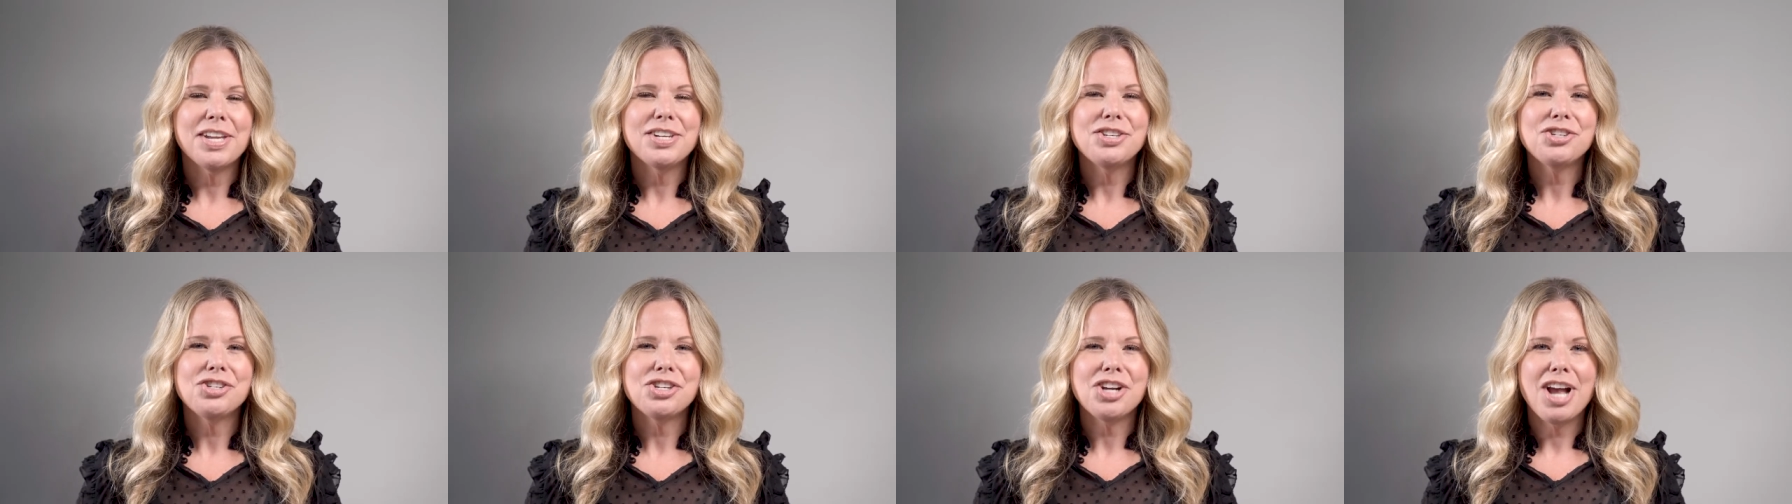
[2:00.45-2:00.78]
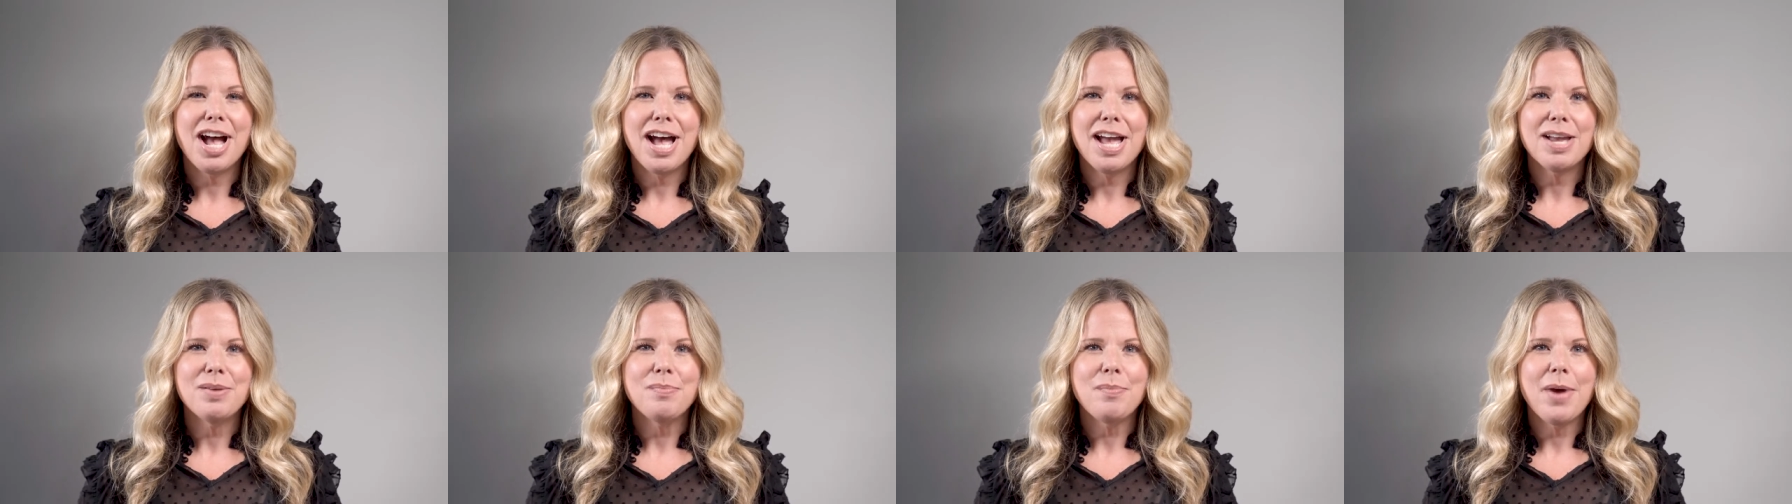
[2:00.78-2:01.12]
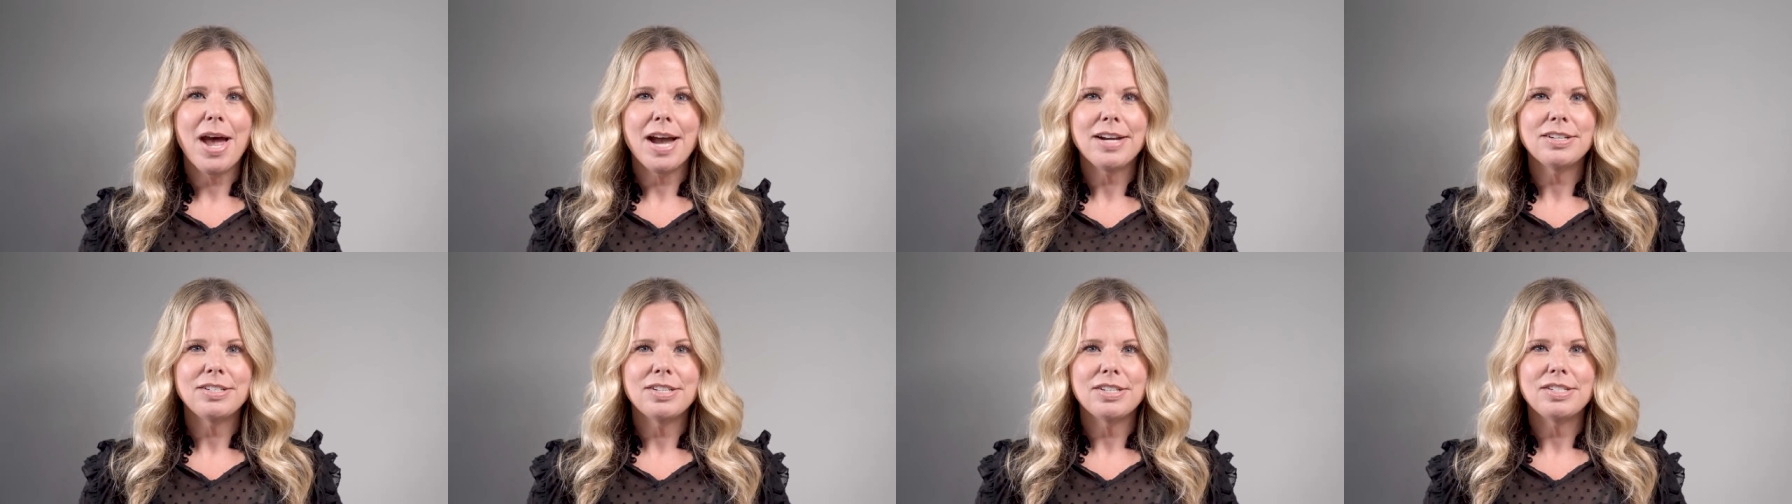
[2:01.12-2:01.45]
and shine
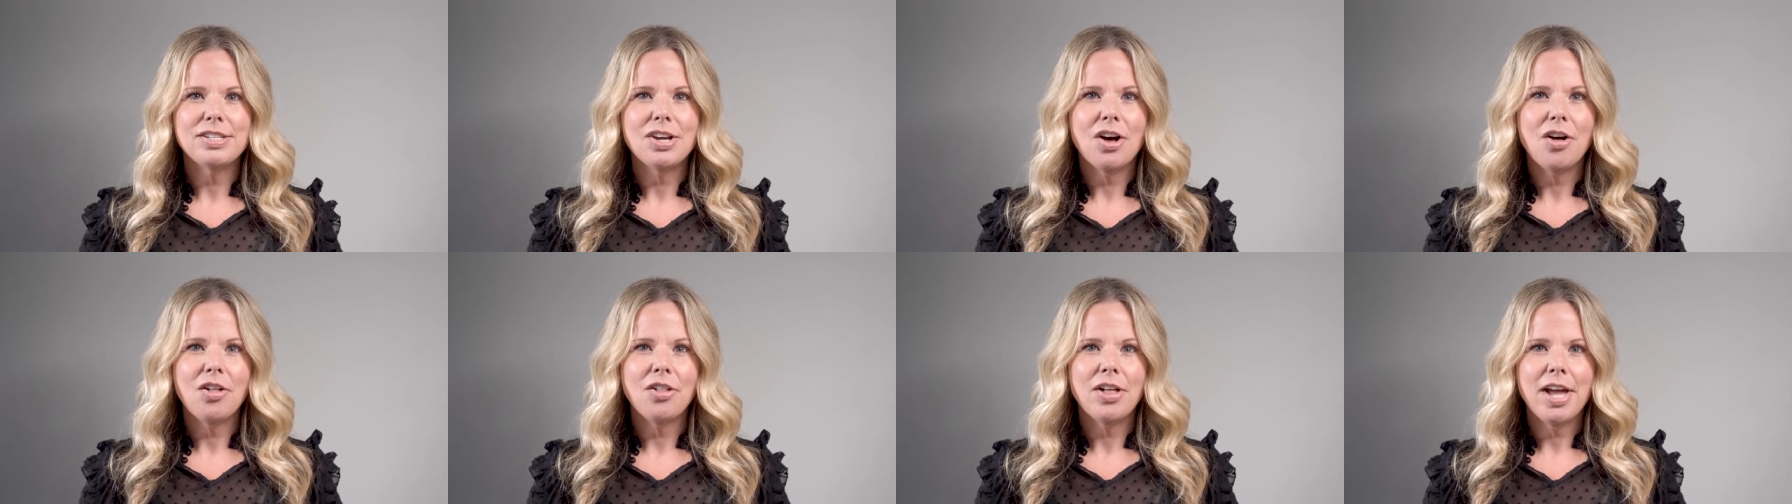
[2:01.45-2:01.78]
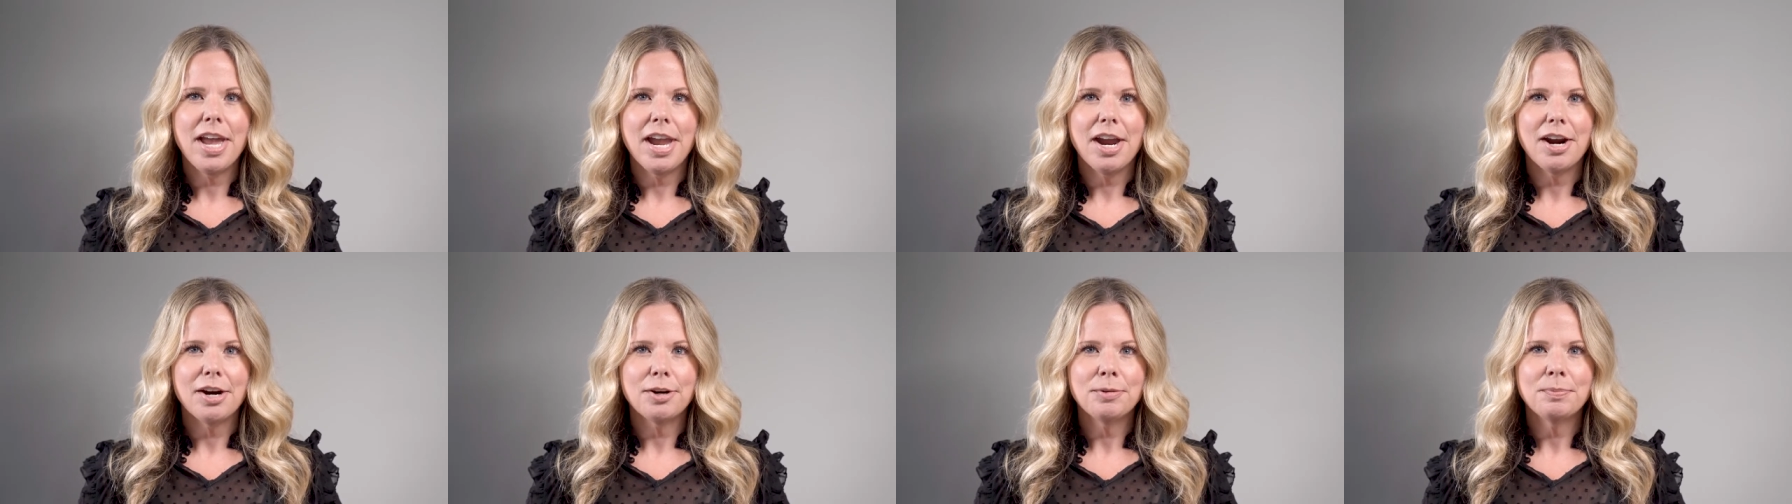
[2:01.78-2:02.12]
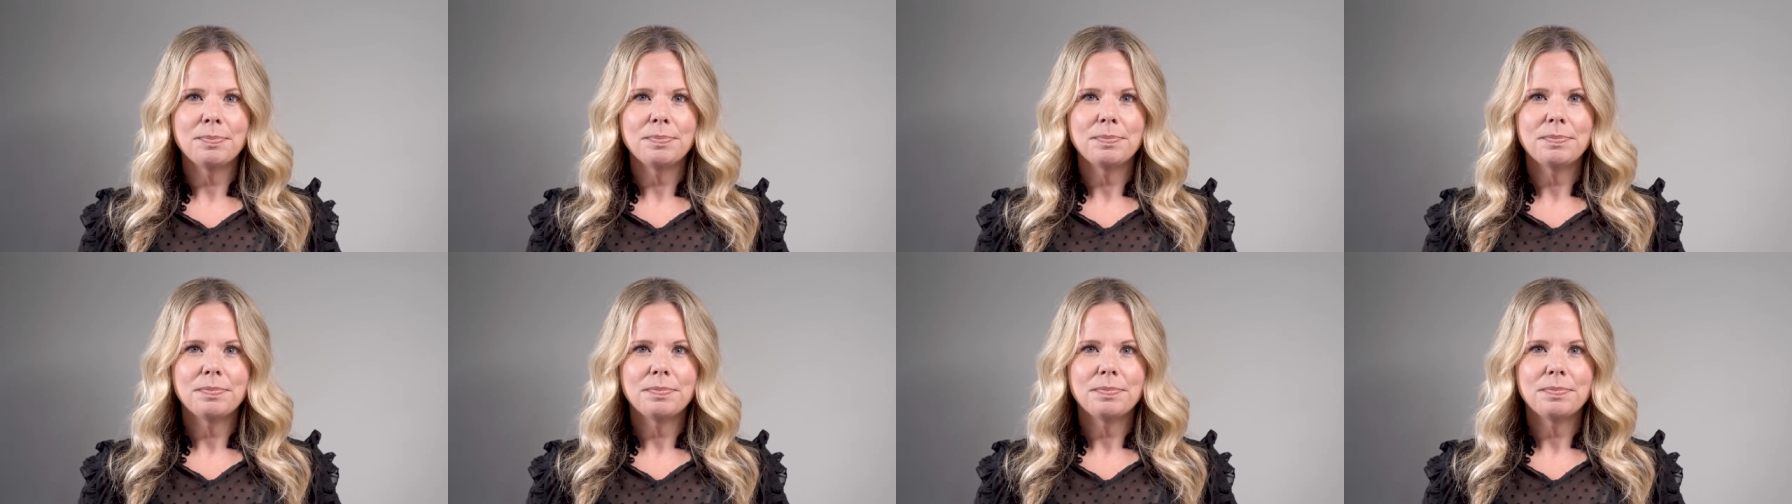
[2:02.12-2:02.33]
back to dull hair.